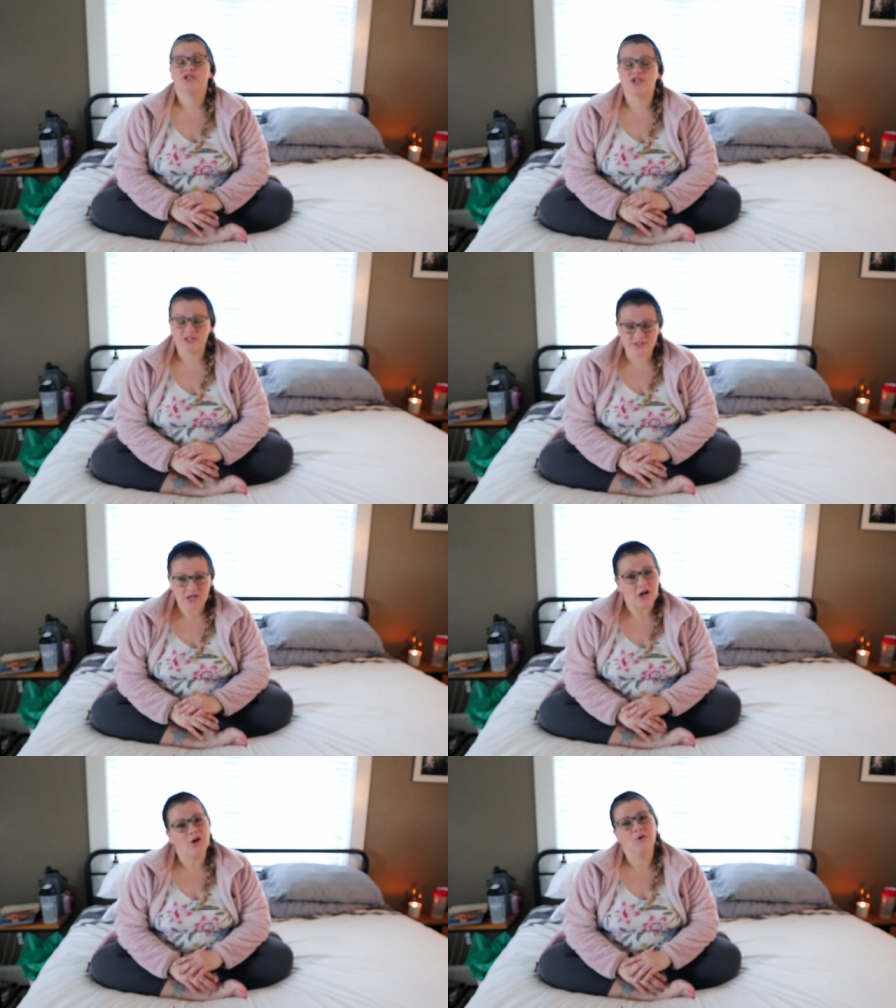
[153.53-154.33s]
just
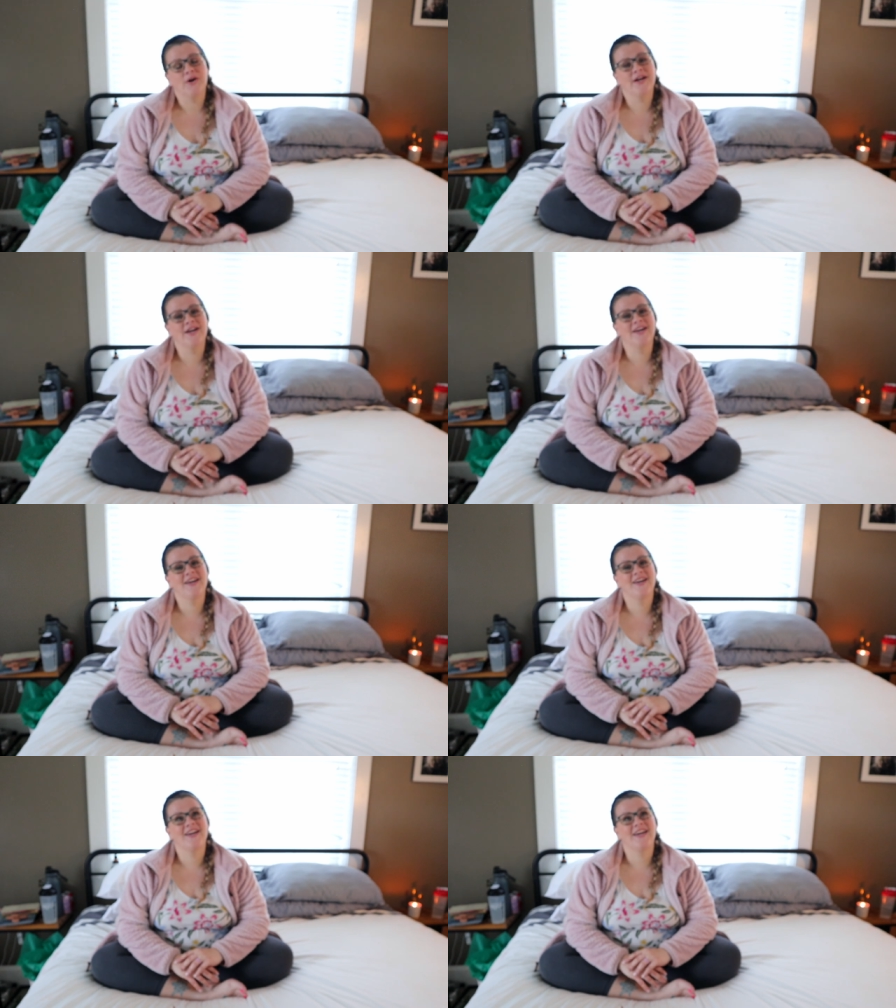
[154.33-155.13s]
know
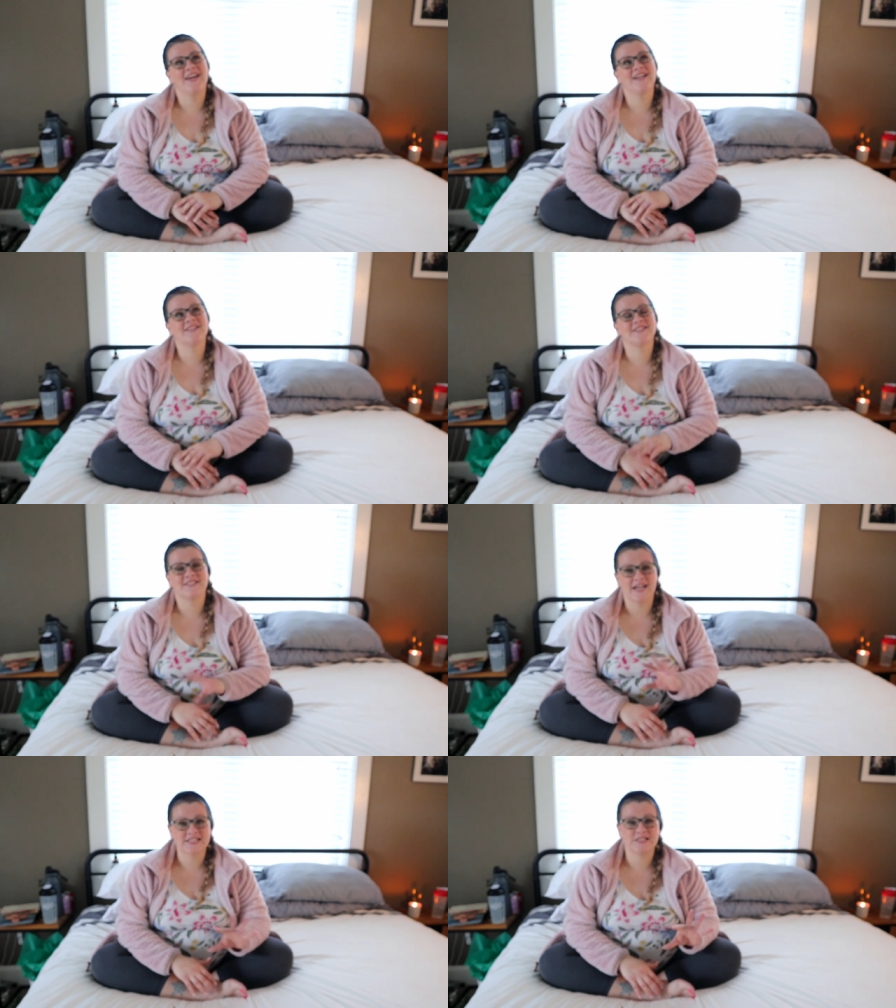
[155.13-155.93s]
it is a
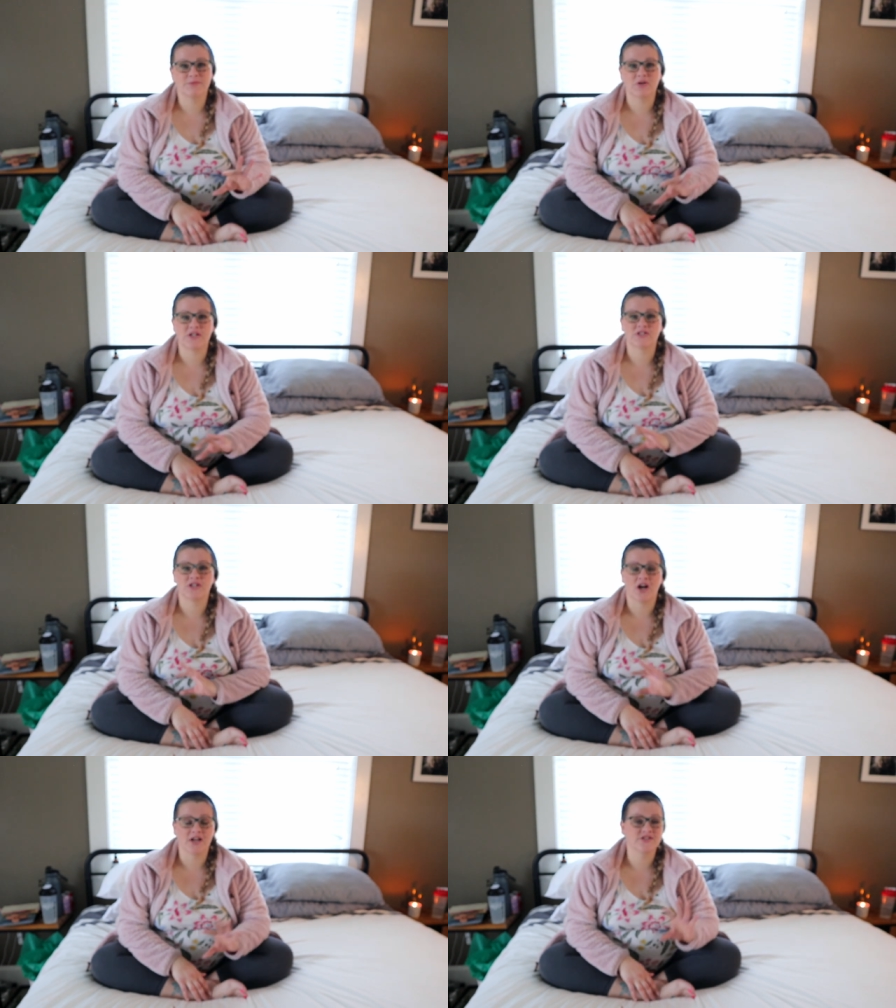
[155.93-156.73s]
testimony
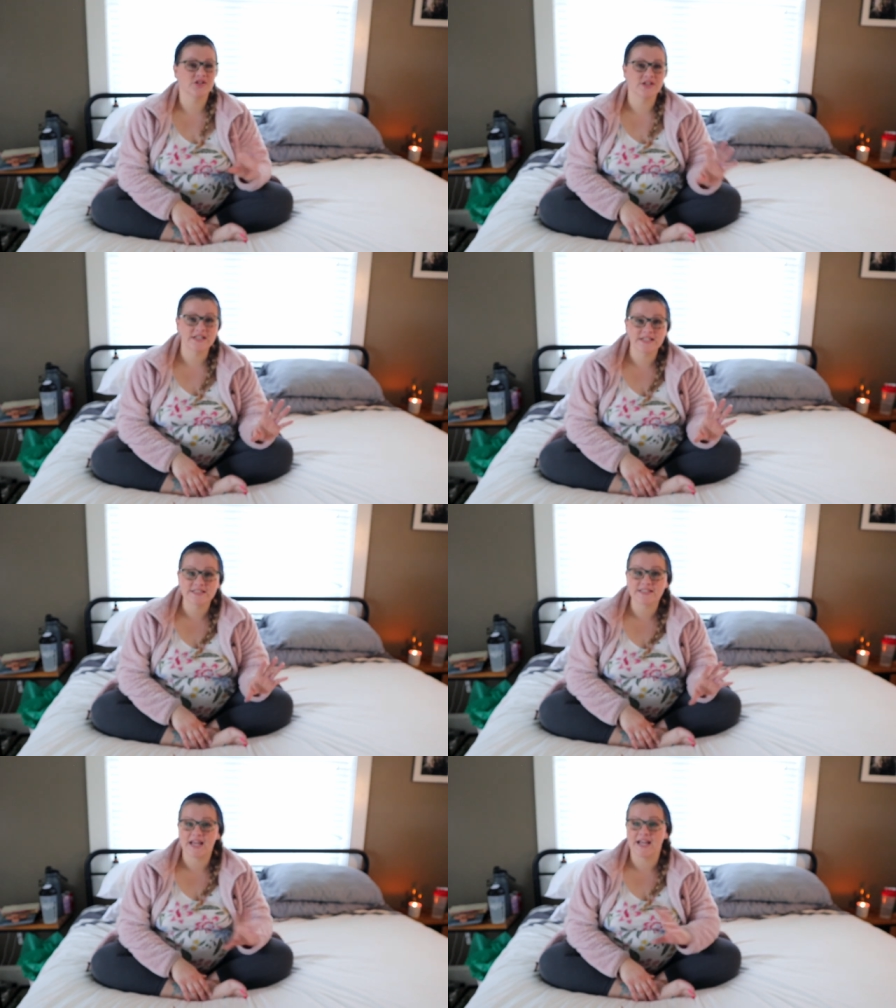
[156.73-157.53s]
to God's
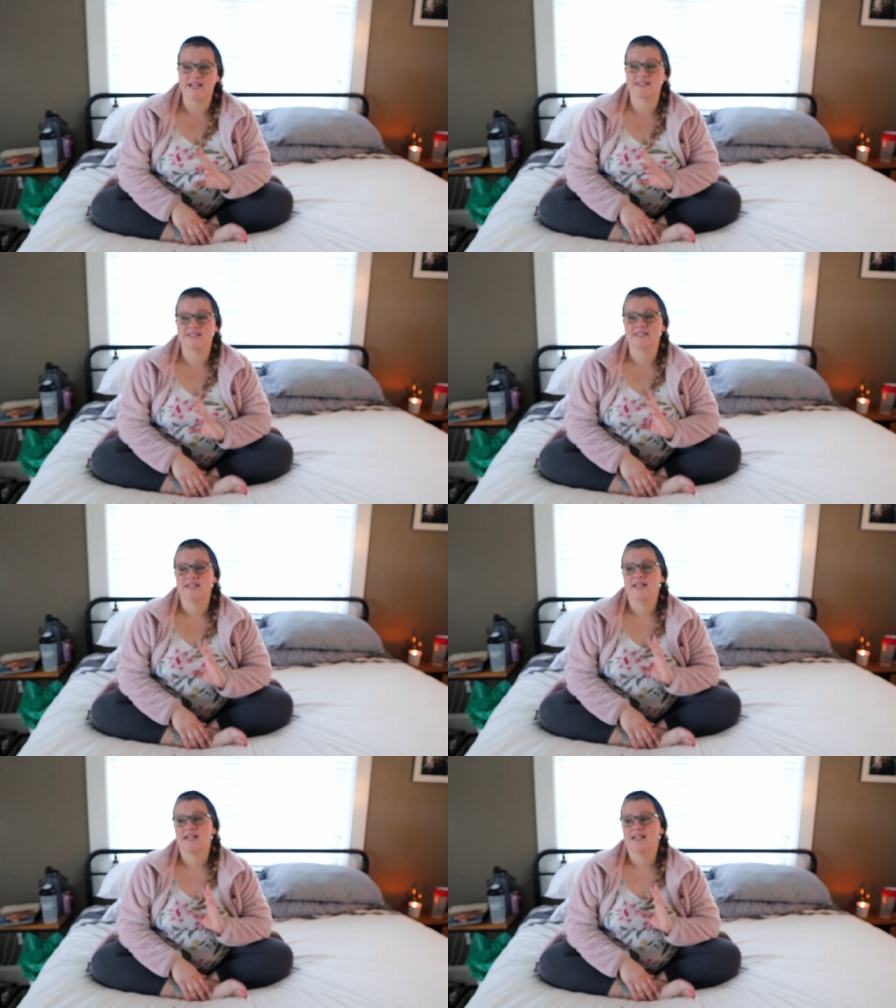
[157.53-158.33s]
goodness and
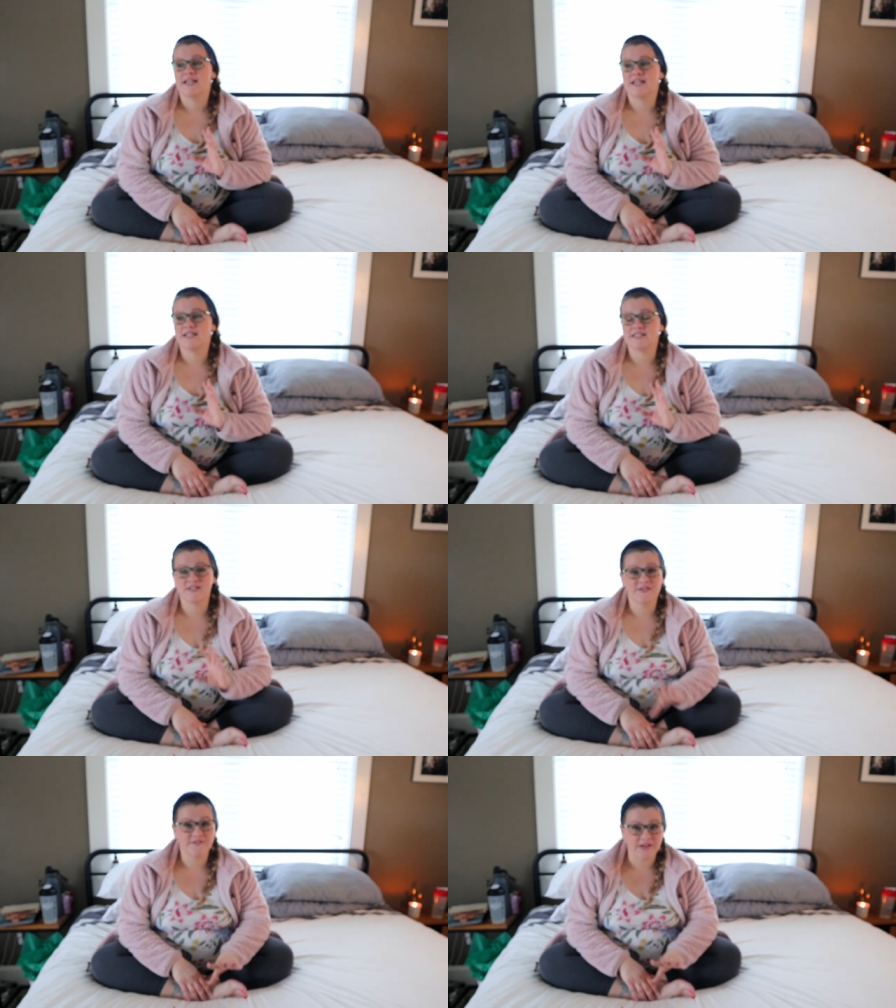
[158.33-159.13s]

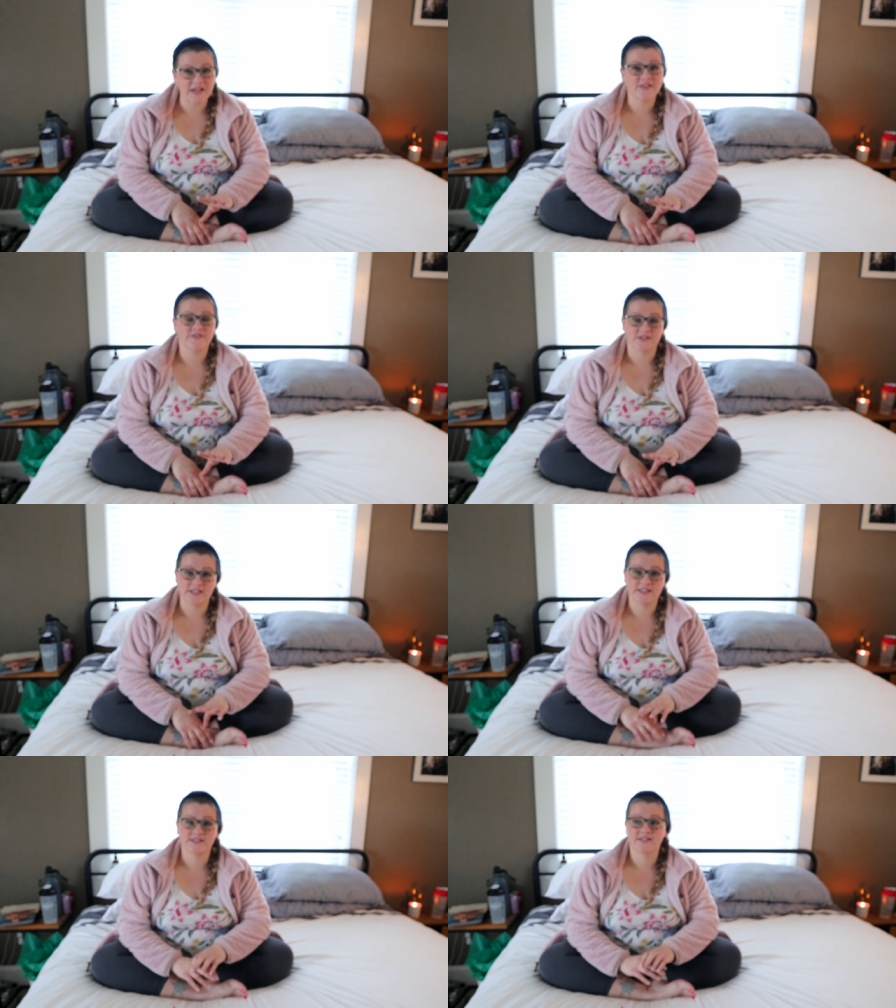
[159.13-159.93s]
His
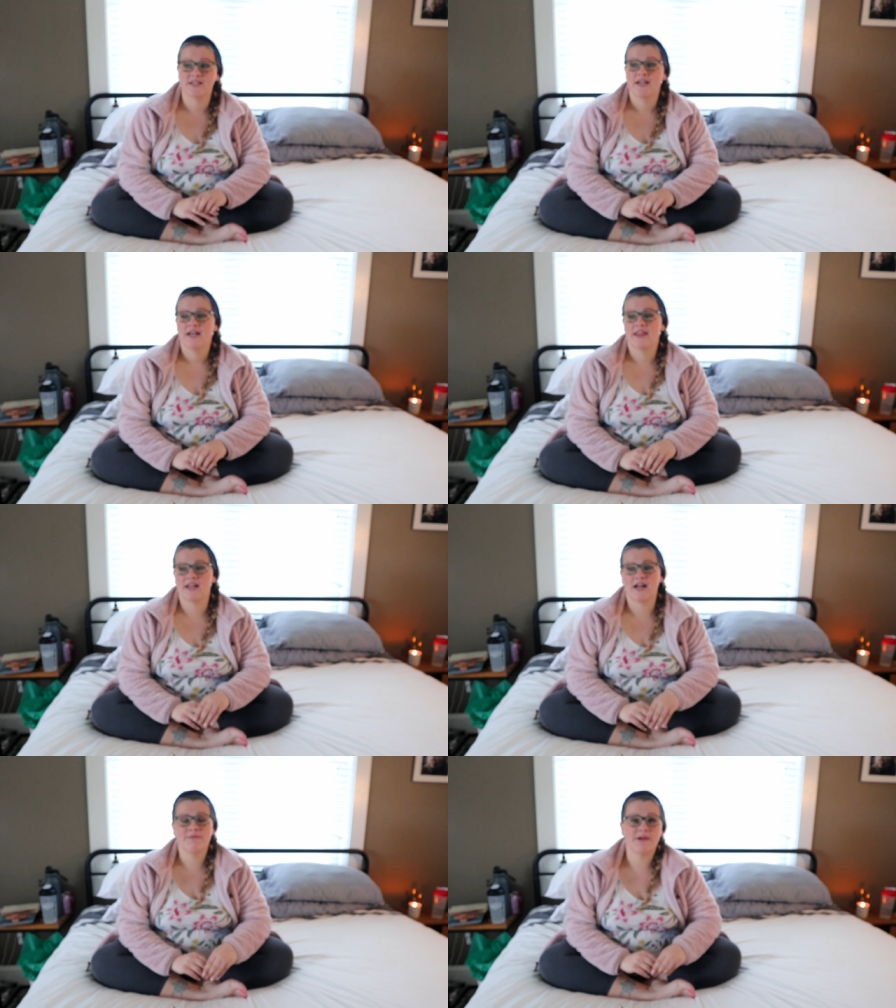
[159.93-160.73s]
faithfulness
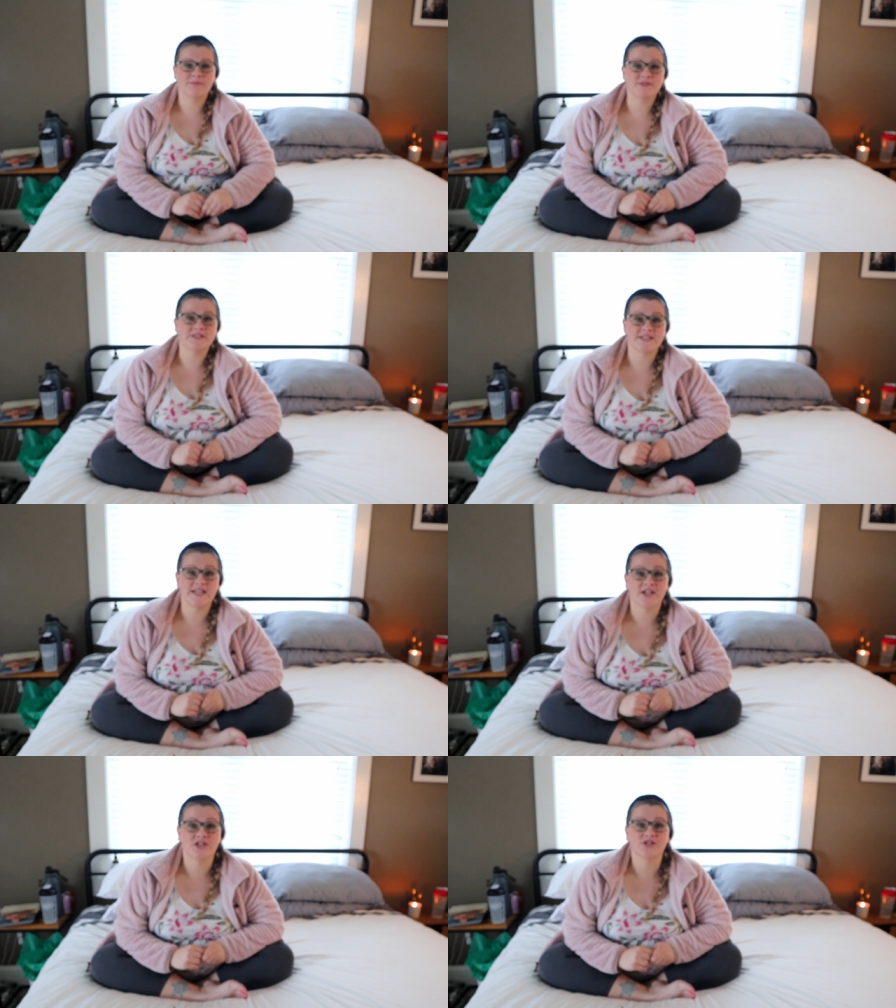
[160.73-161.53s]
that I'm able to sit
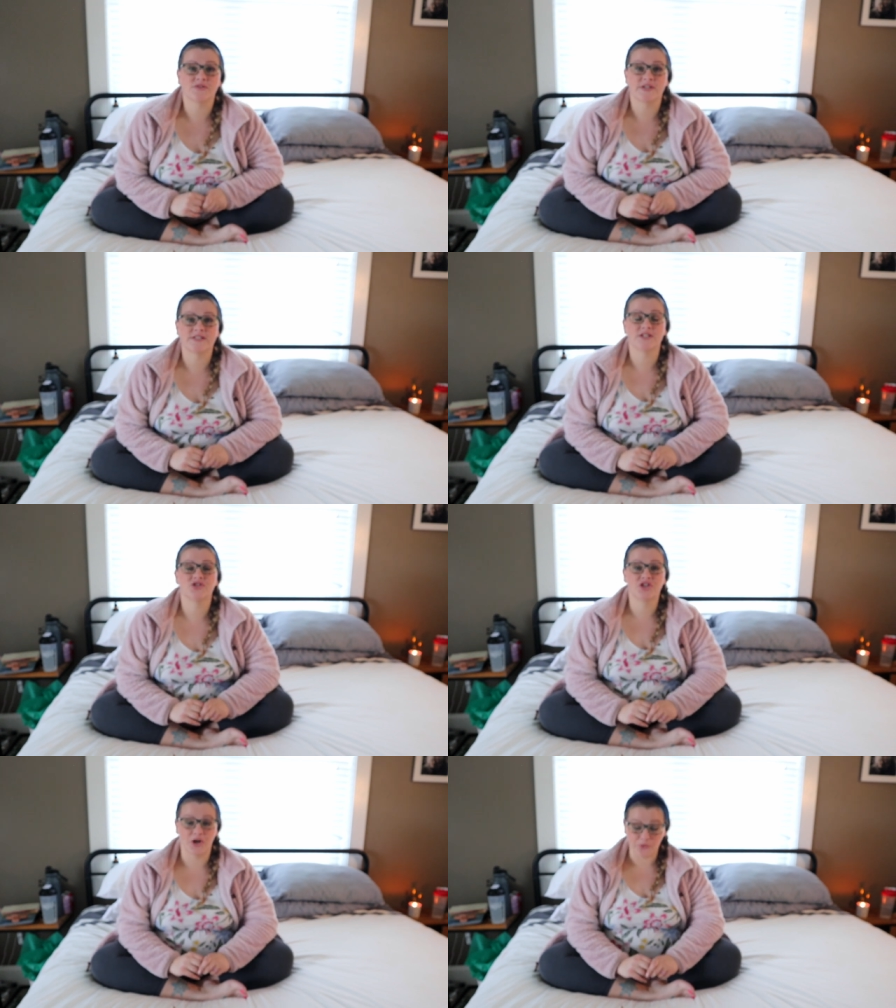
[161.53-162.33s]
here and do this.
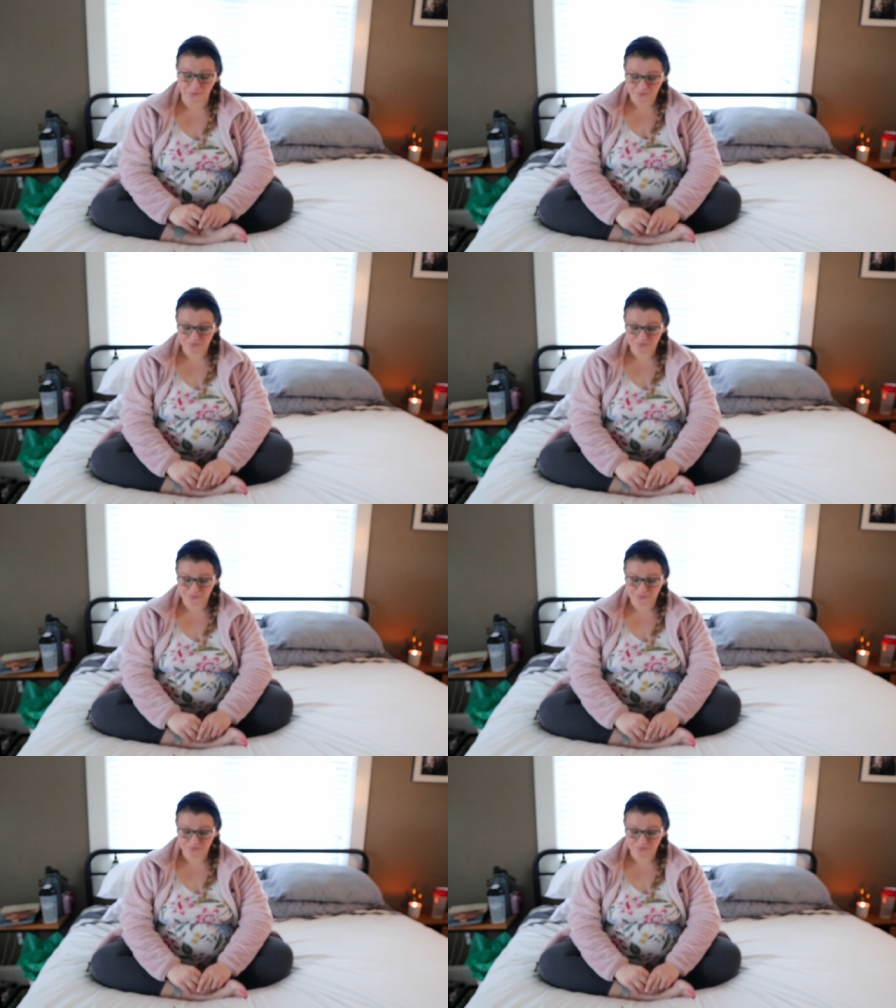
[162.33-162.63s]
So